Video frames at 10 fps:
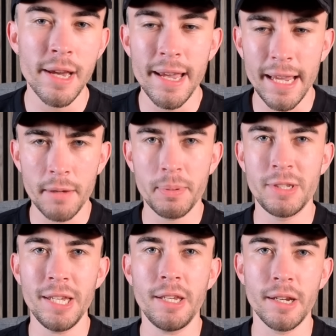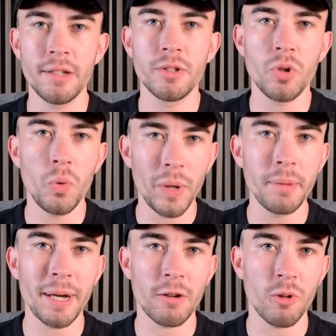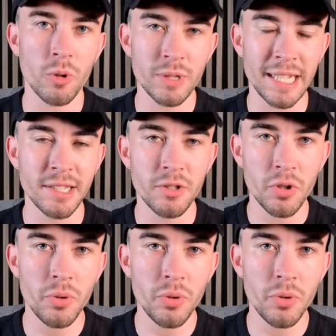In particular, the 2 wing-back roles and the 2